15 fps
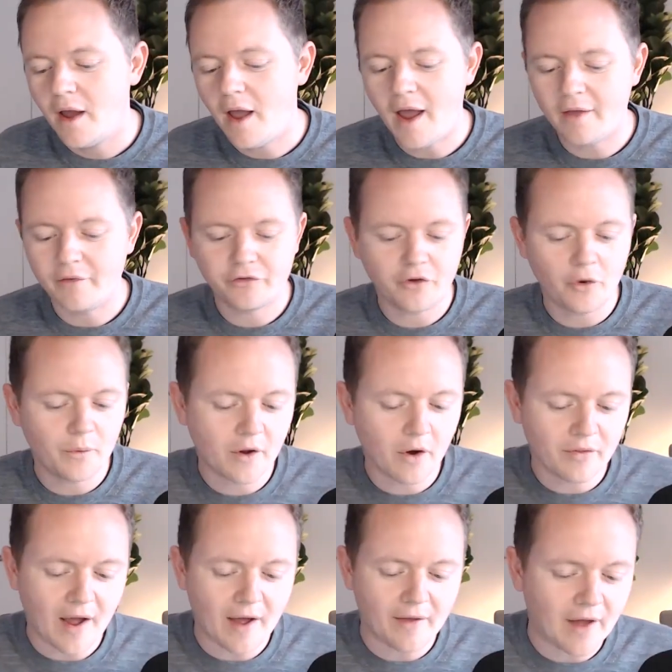And so we got
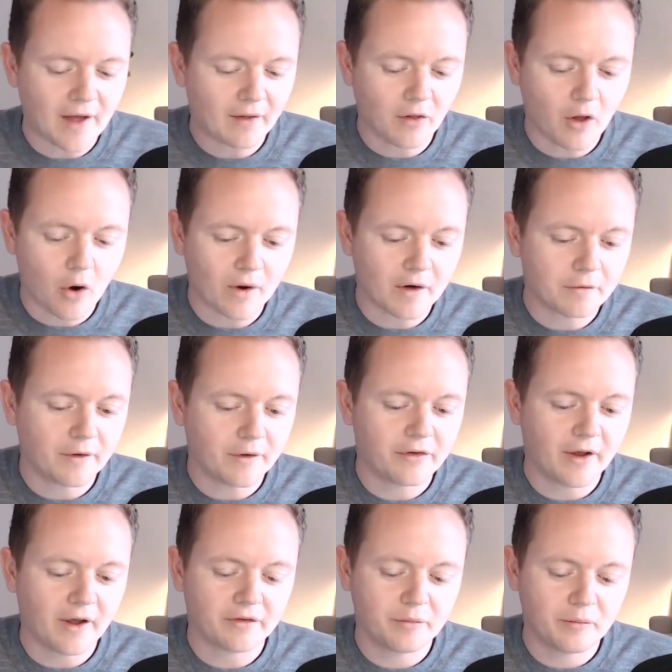that low effort
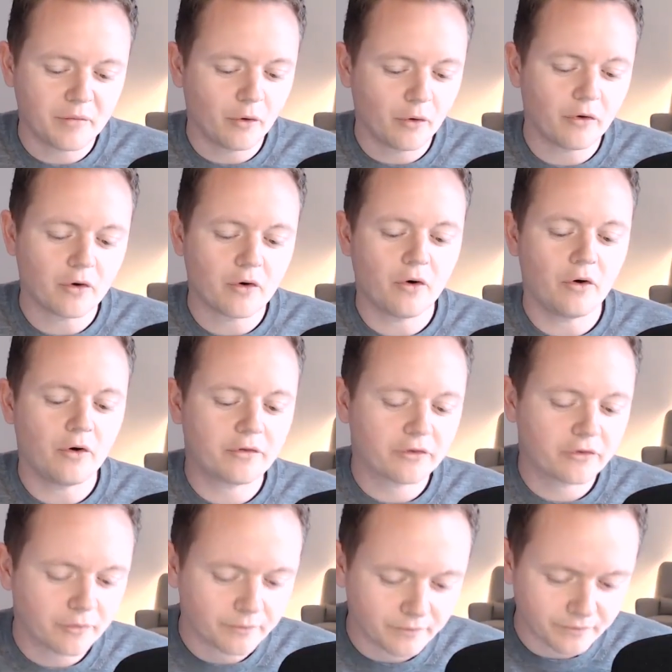test, build the
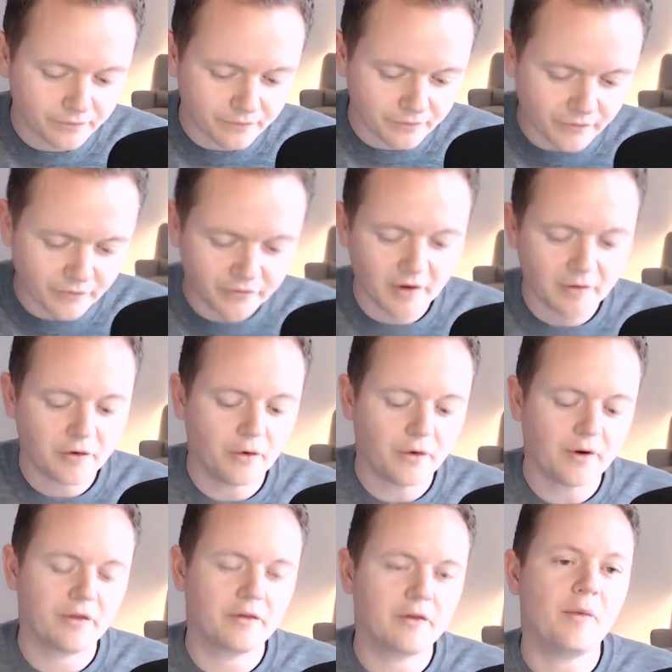course, see if the
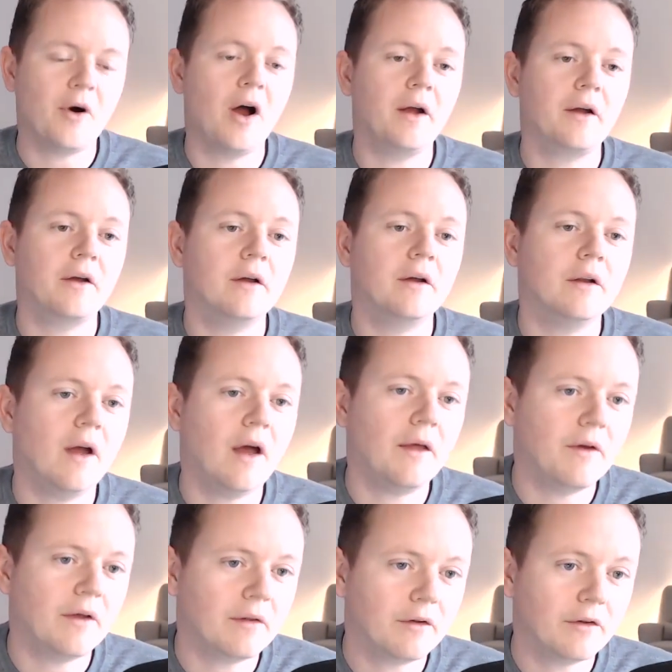audience are buying it, and
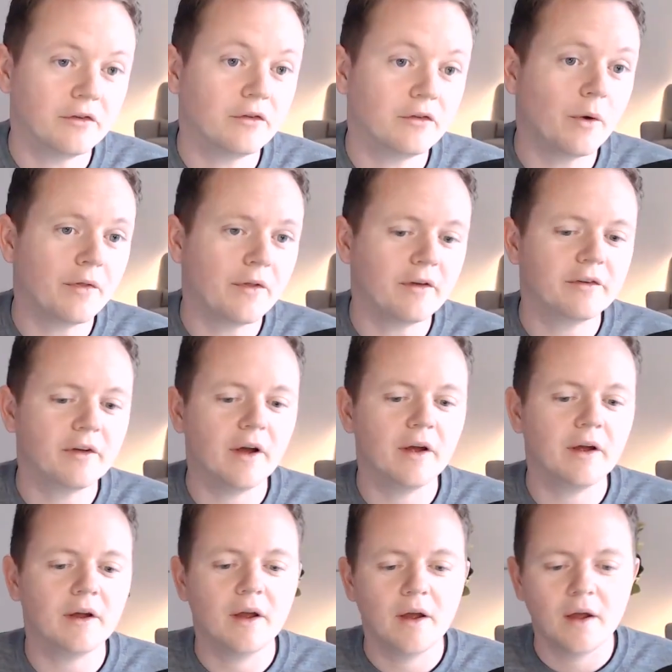then listen to what they're
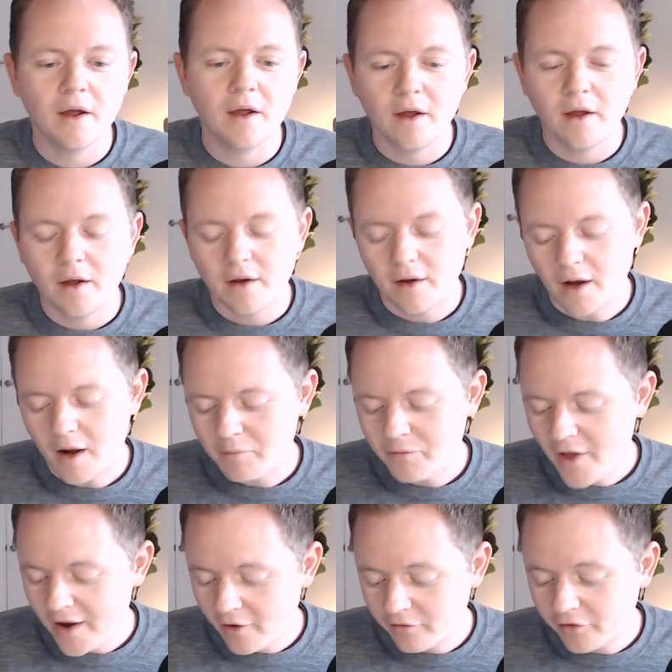saying.
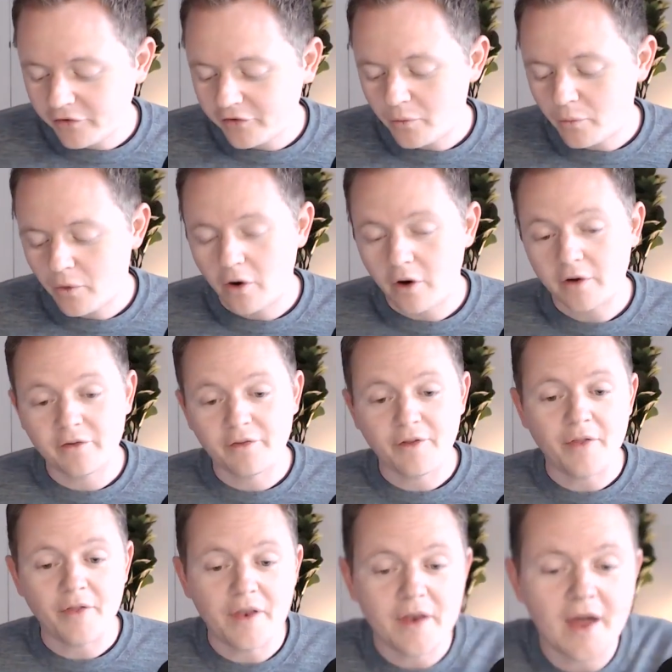That obviously worked. And then
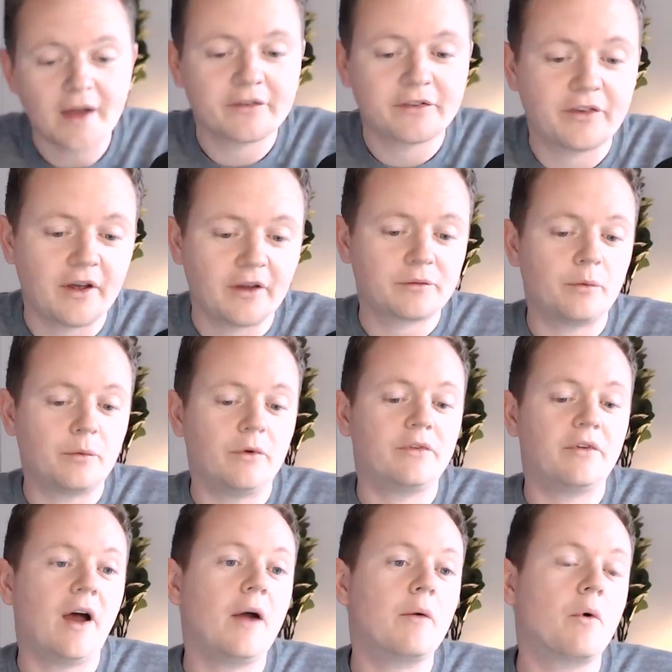the next test was,
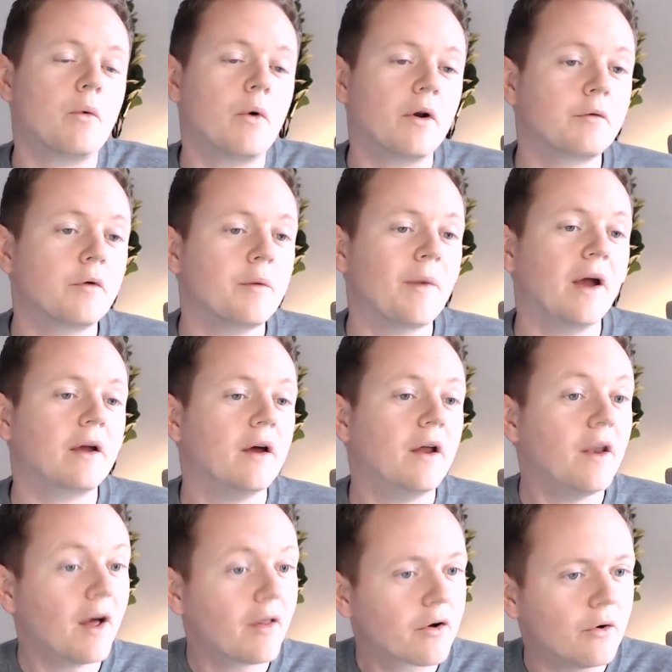hey, well, what if we make
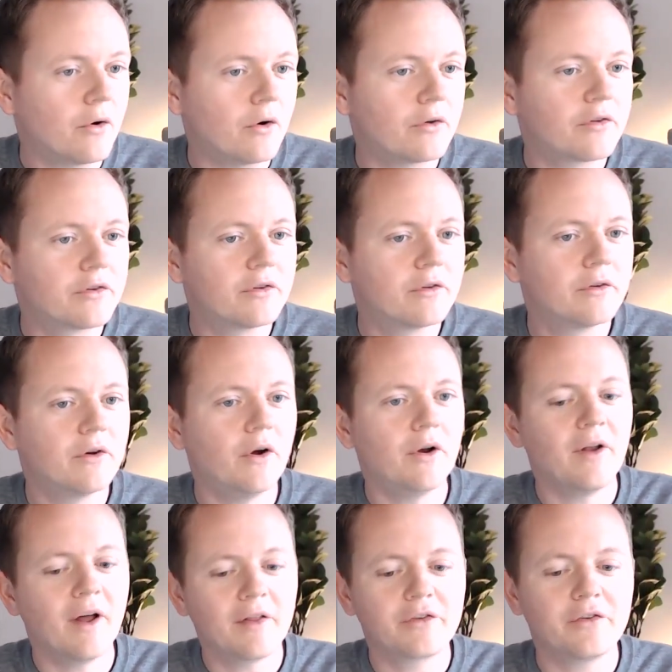another course on
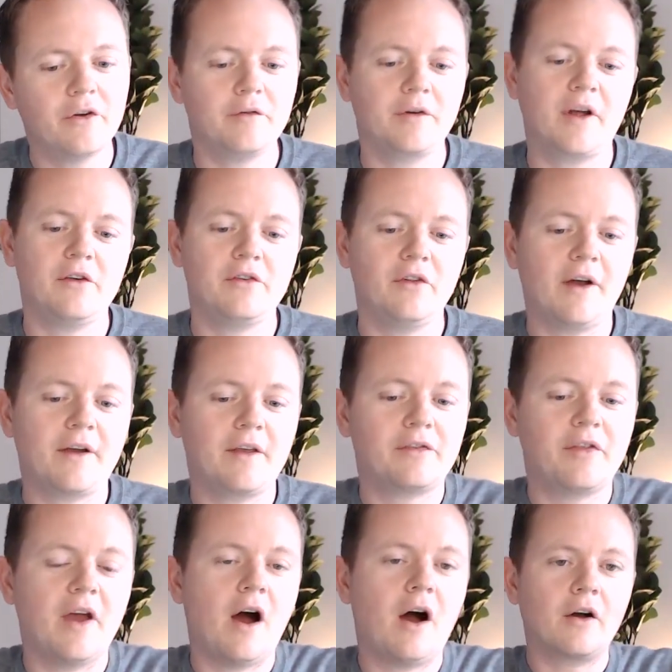another certification? Like, is
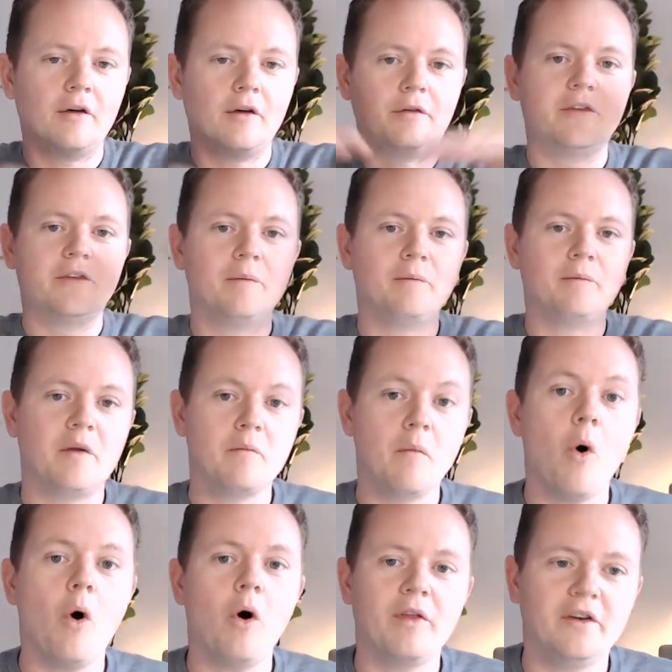there hunger for something
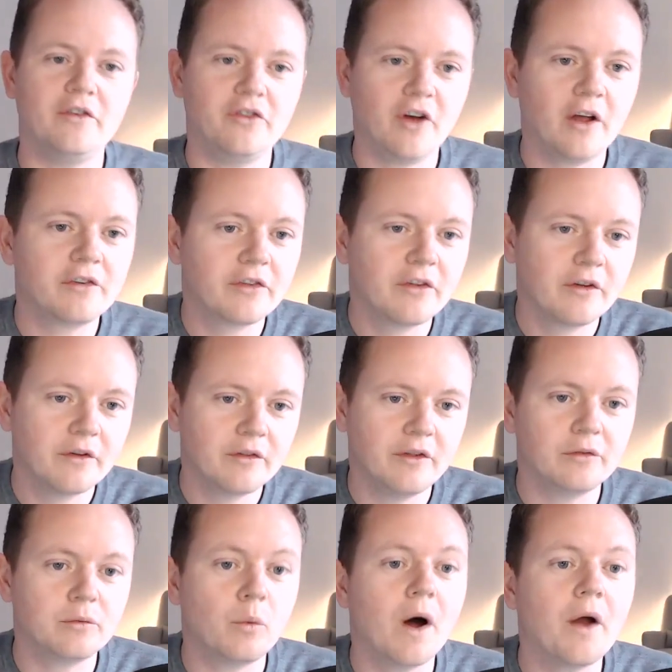more than just
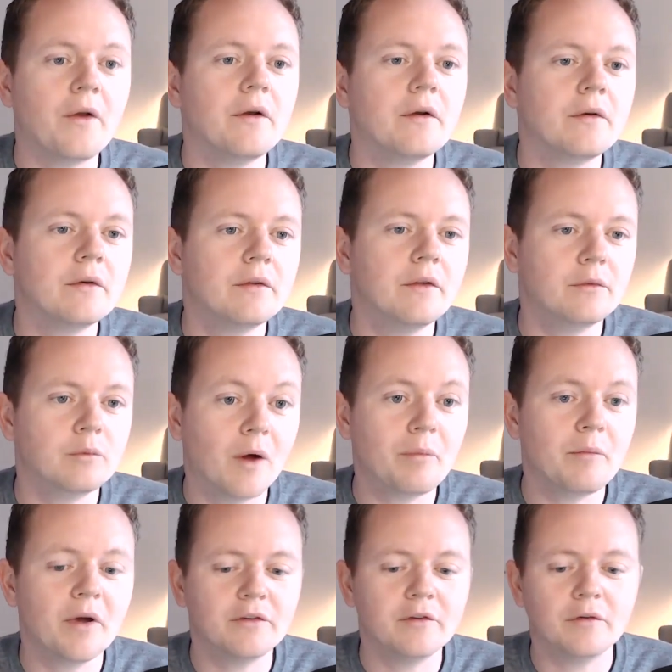this one
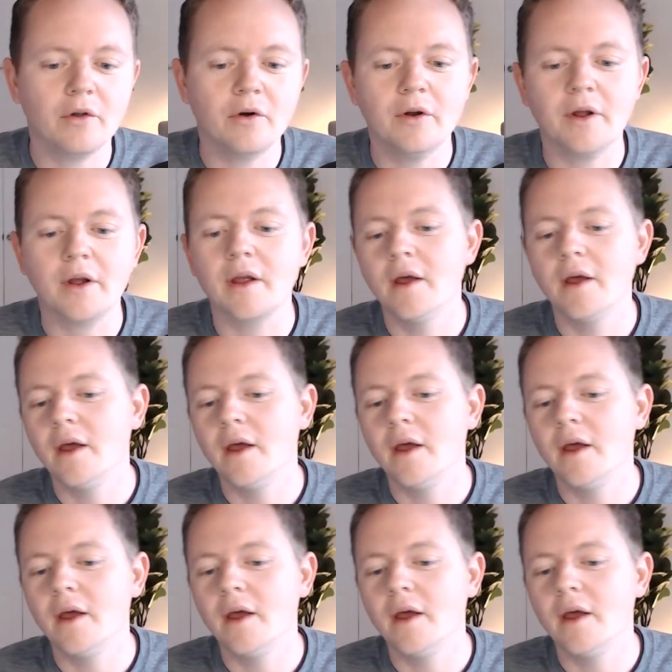piece of learning?